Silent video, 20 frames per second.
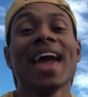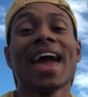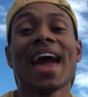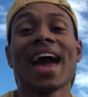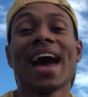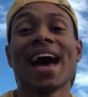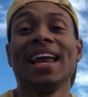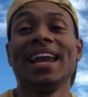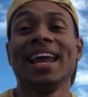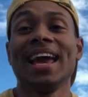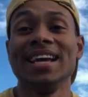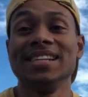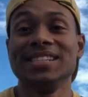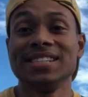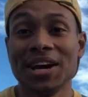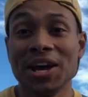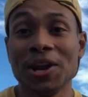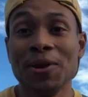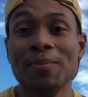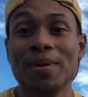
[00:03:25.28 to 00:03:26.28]
And it's
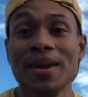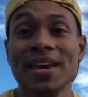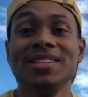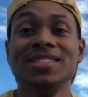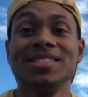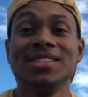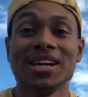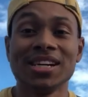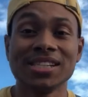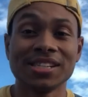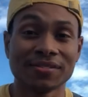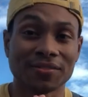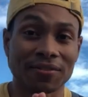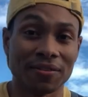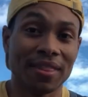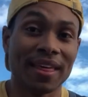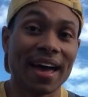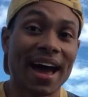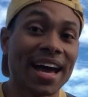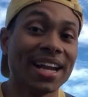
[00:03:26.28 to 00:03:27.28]
gonna be just
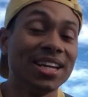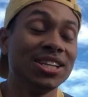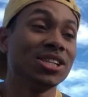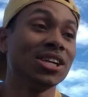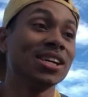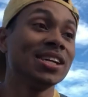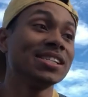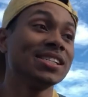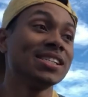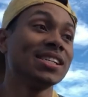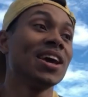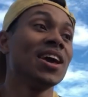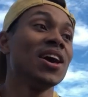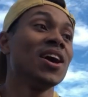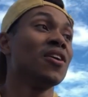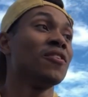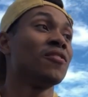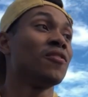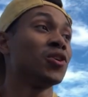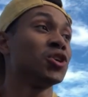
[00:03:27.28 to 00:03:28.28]
for that, just
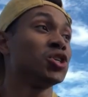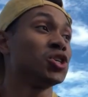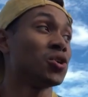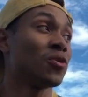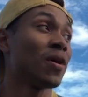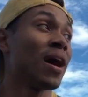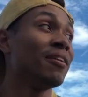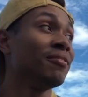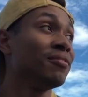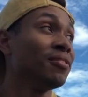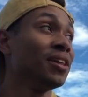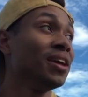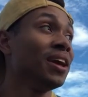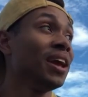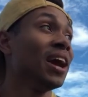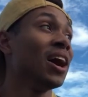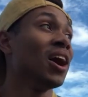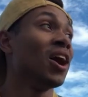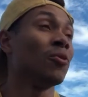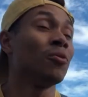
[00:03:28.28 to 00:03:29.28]
for
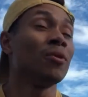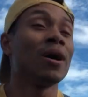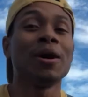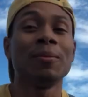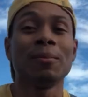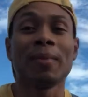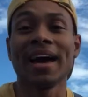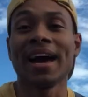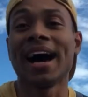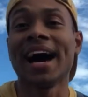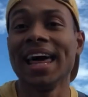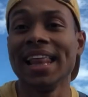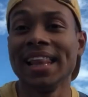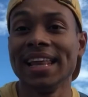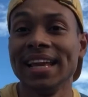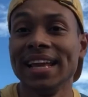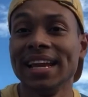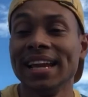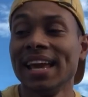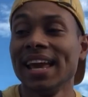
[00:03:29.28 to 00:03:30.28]
traveling around my
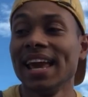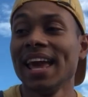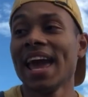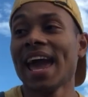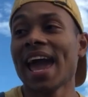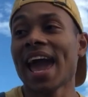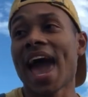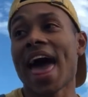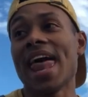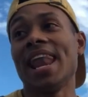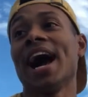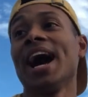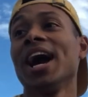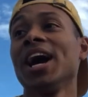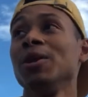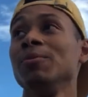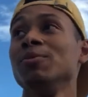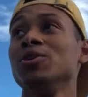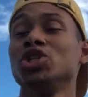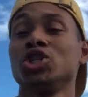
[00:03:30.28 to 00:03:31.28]
island. And I'm
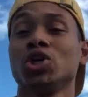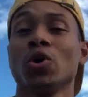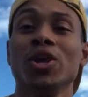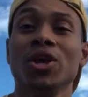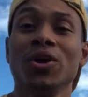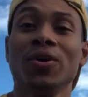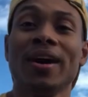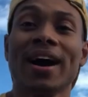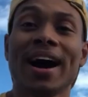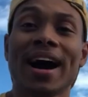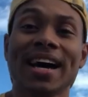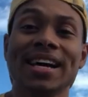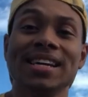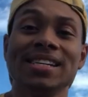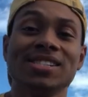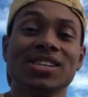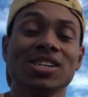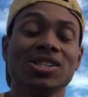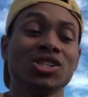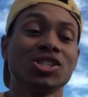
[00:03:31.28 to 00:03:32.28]
gonna be showing you
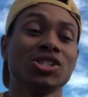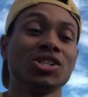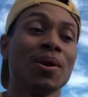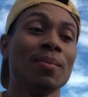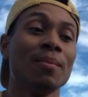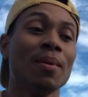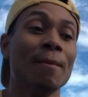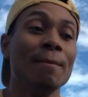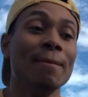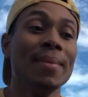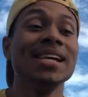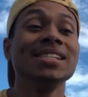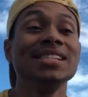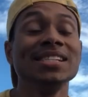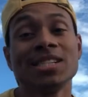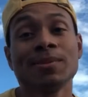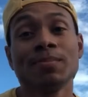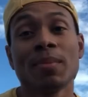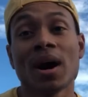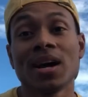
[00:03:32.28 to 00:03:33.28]
guys some
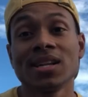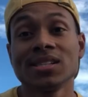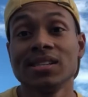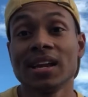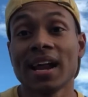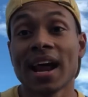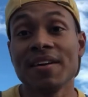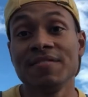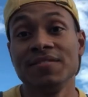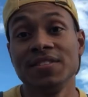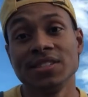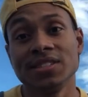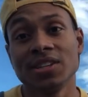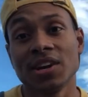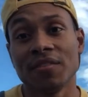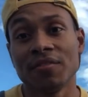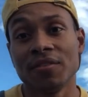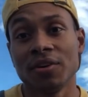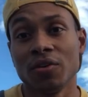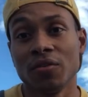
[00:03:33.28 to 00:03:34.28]
amazing spots that I've
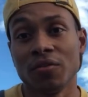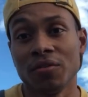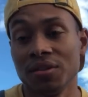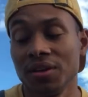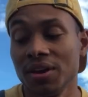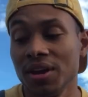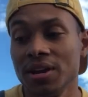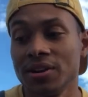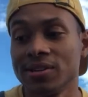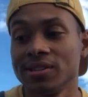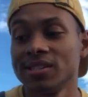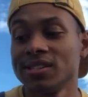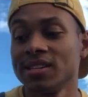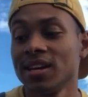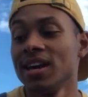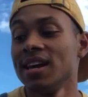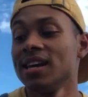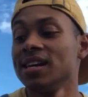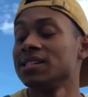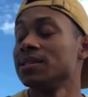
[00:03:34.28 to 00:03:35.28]
discovered over the years,
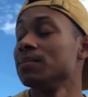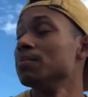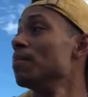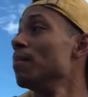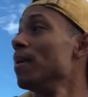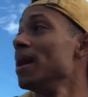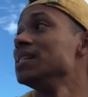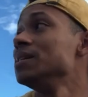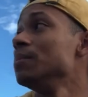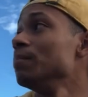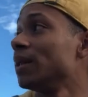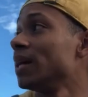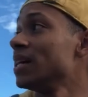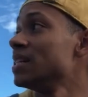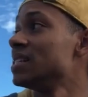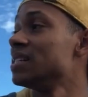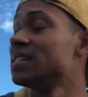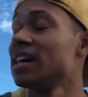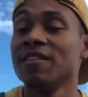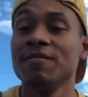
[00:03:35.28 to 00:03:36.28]
some amazing
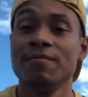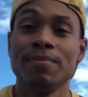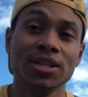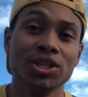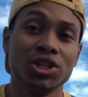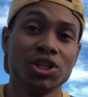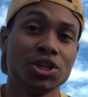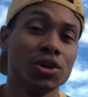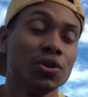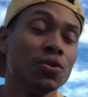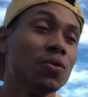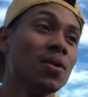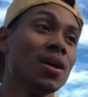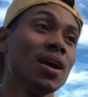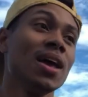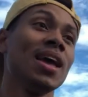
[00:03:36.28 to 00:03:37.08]
places that I've been to,